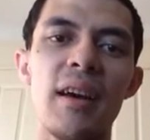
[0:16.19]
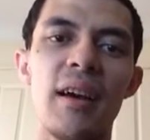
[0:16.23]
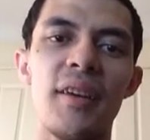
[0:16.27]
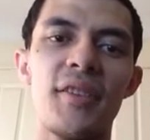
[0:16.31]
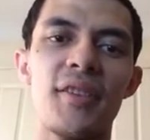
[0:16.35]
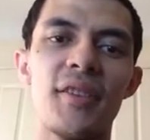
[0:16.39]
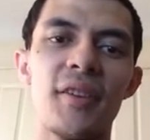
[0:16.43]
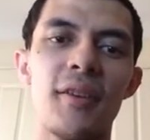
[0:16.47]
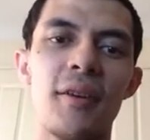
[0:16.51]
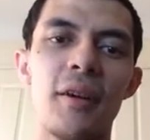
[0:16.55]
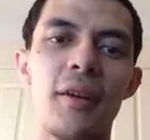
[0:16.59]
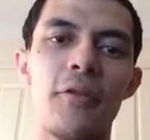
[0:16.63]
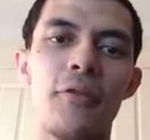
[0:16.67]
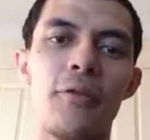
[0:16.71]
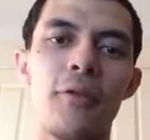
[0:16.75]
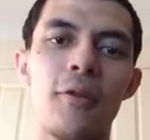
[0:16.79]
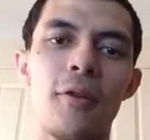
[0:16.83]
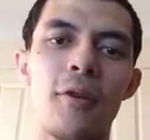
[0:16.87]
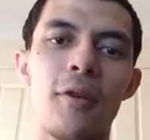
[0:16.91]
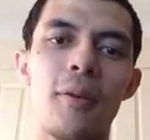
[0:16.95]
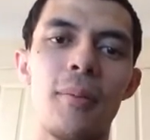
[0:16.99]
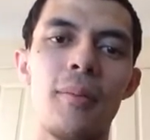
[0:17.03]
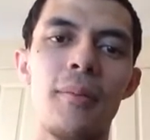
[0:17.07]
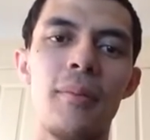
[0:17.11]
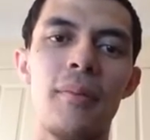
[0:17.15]
aside
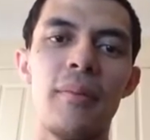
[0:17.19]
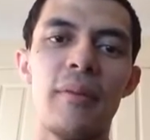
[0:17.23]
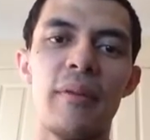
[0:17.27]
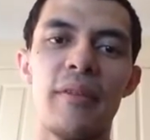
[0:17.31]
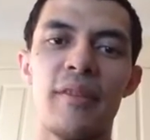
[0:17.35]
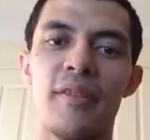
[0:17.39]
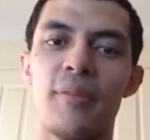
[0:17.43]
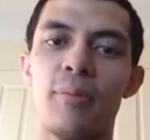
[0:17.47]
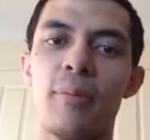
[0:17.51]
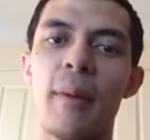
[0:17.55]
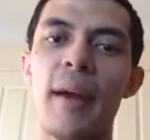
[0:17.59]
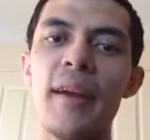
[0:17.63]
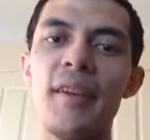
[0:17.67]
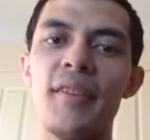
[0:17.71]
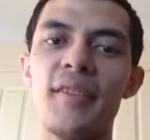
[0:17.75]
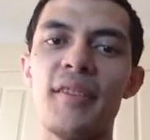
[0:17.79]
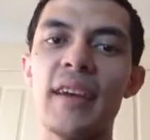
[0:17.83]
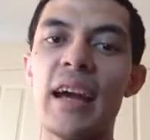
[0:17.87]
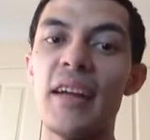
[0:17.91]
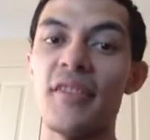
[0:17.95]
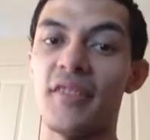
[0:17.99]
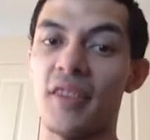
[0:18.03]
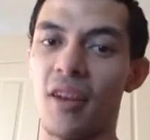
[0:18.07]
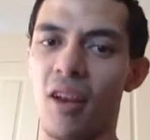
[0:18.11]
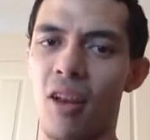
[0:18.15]
from space
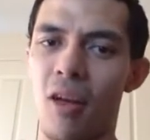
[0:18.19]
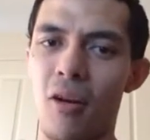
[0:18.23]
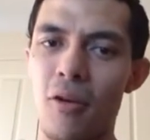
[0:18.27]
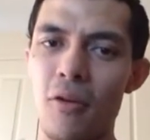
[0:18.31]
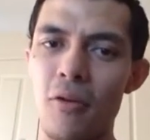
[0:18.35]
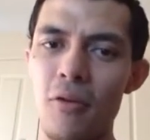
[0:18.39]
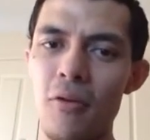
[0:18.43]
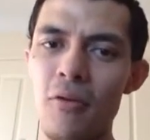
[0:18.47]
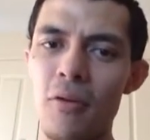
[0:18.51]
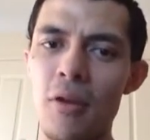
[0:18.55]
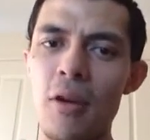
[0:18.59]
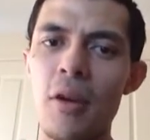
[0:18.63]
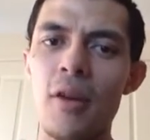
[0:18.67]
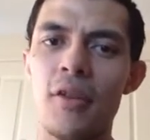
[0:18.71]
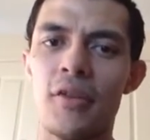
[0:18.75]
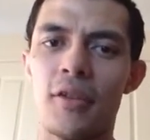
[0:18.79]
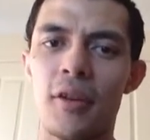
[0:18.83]
stats alone.